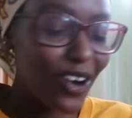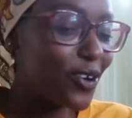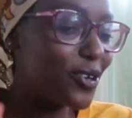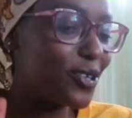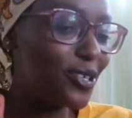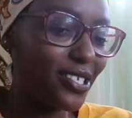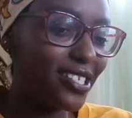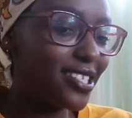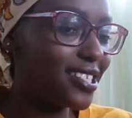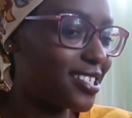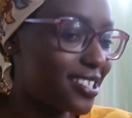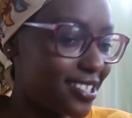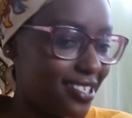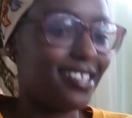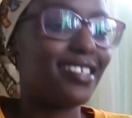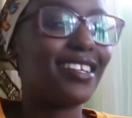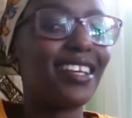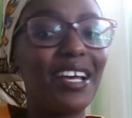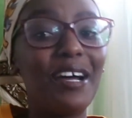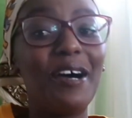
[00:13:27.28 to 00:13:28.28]
Because
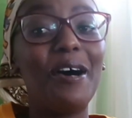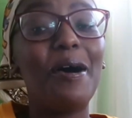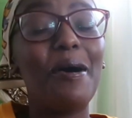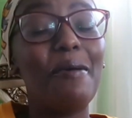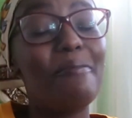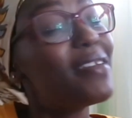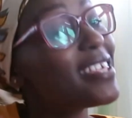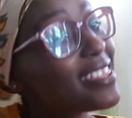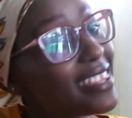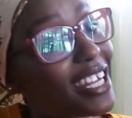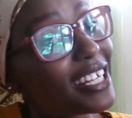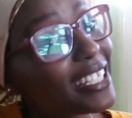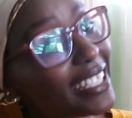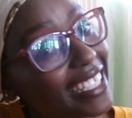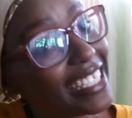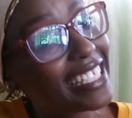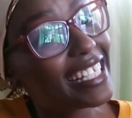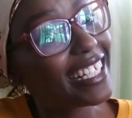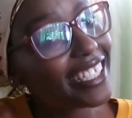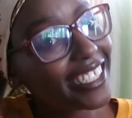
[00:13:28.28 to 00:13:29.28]
me, that
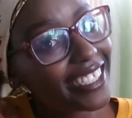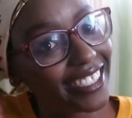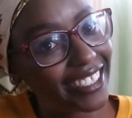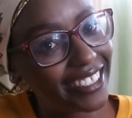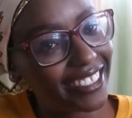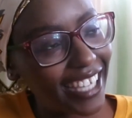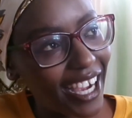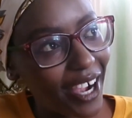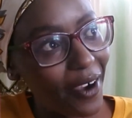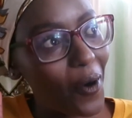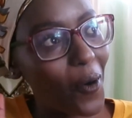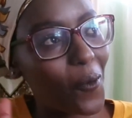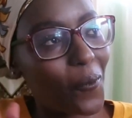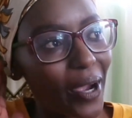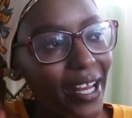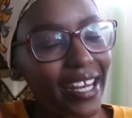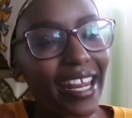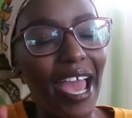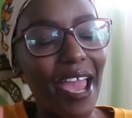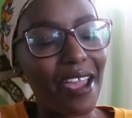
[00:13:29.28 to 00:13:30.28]
English teacher,
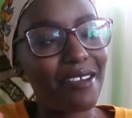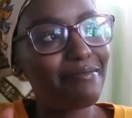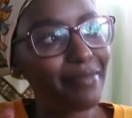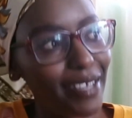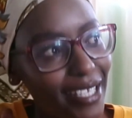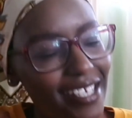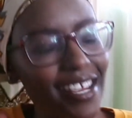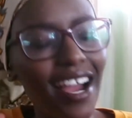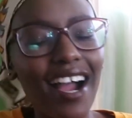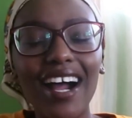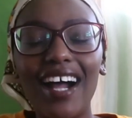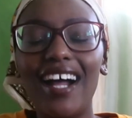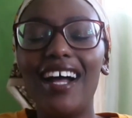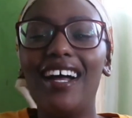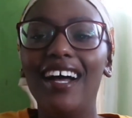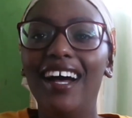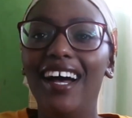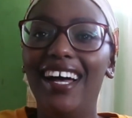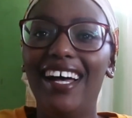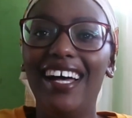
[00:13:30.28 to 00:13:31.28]
when I meet
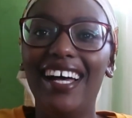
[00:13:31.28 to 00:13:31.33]
her,